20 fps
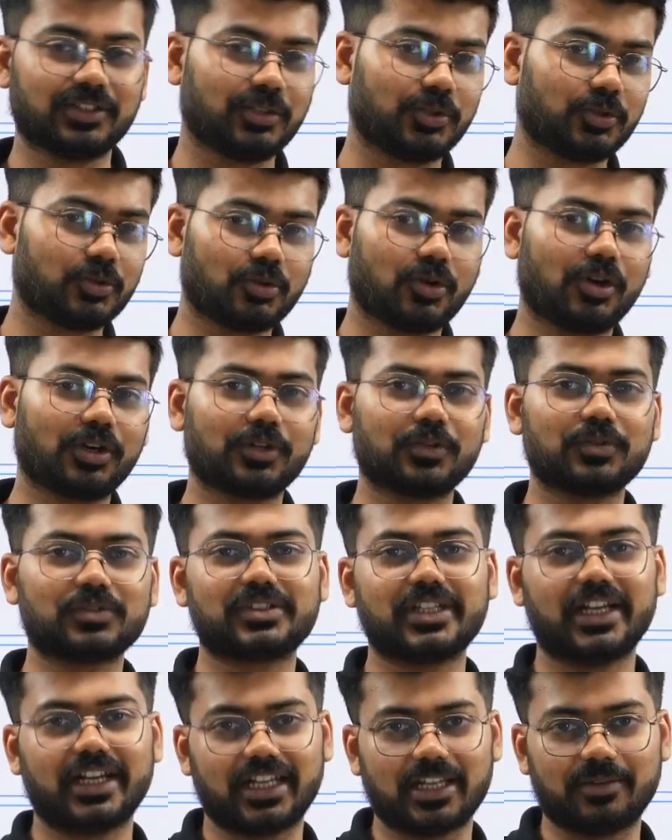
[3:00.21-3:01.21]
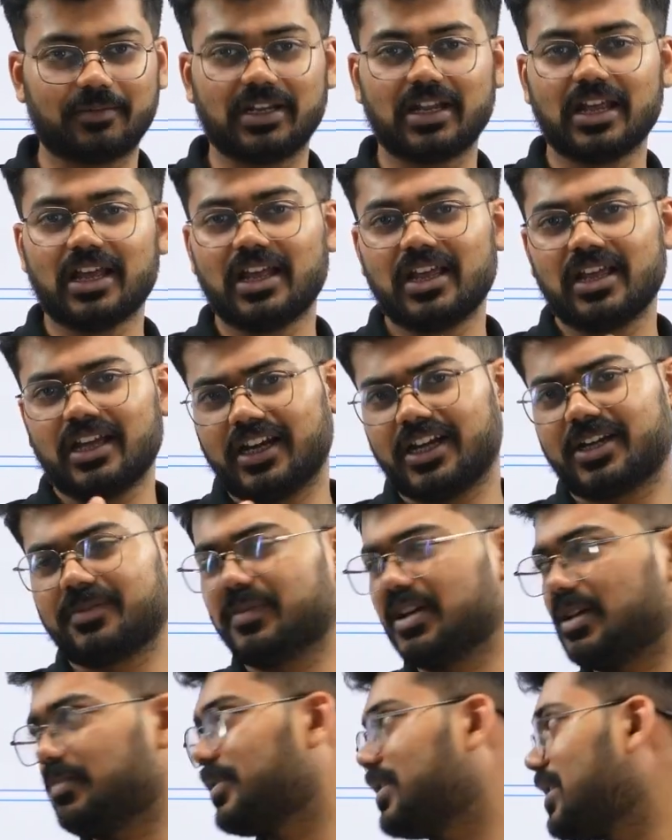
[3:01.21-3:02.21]
Do not use that email. It
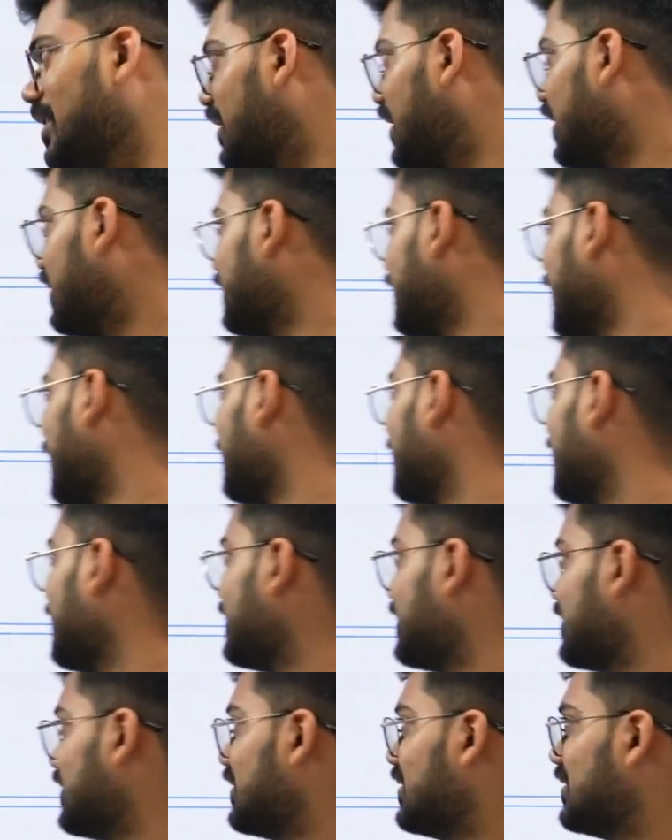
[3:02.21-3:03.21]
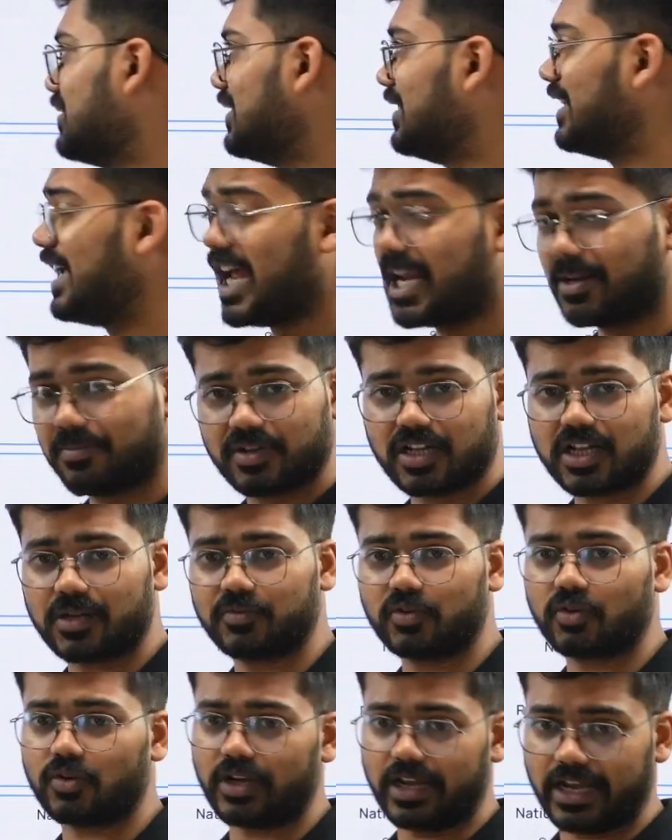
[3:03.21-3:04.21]
may be the case that this can become
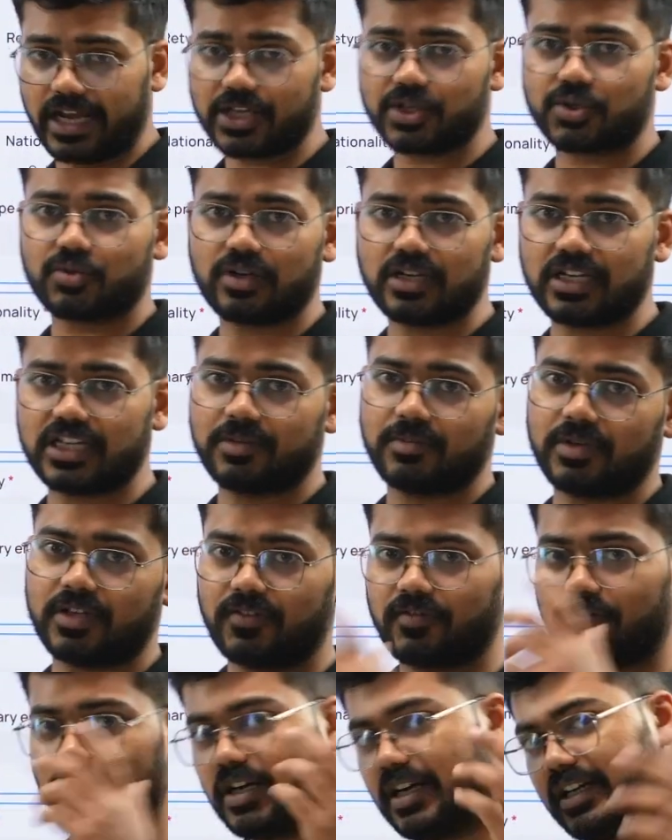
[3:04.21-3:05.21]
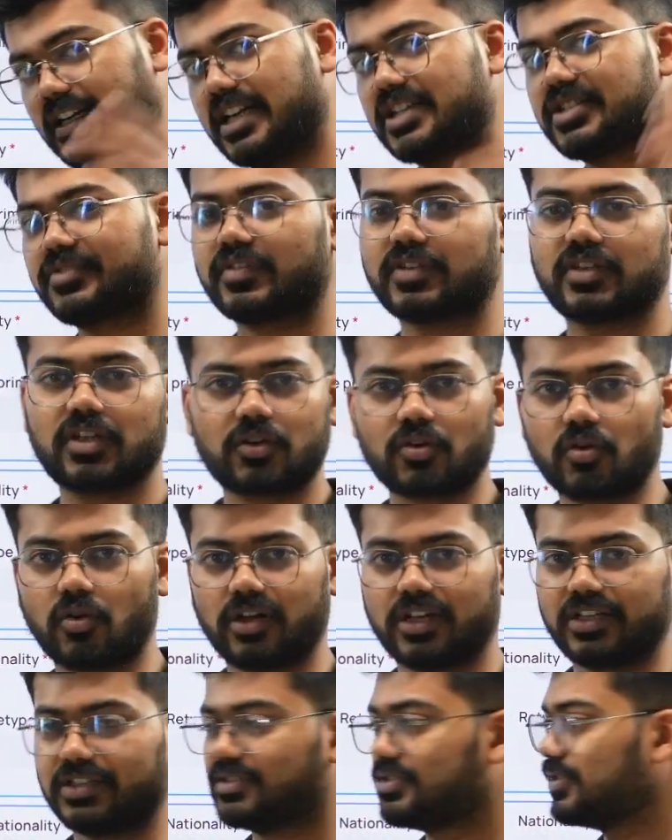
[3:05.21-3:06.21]
your actual email attached with the
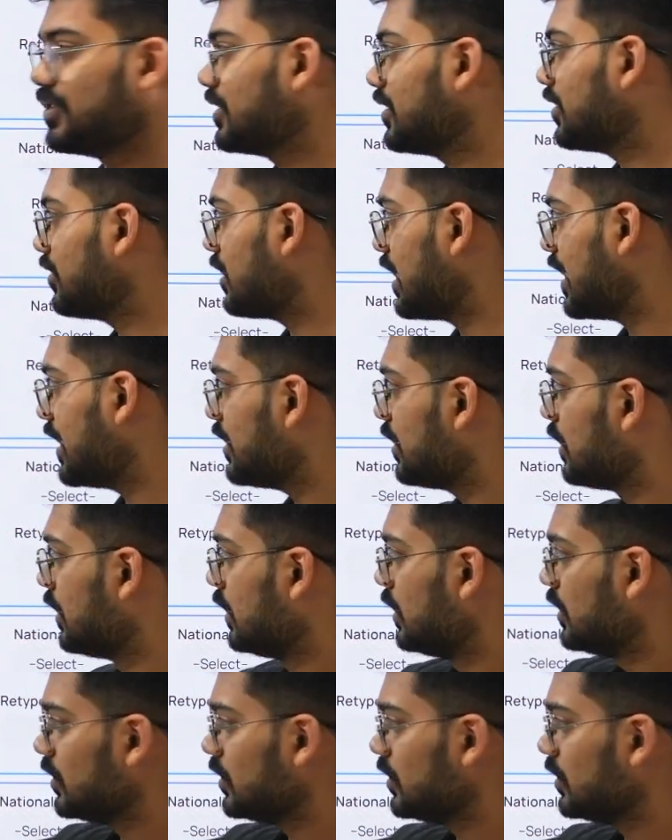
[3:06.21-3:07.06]
college, right?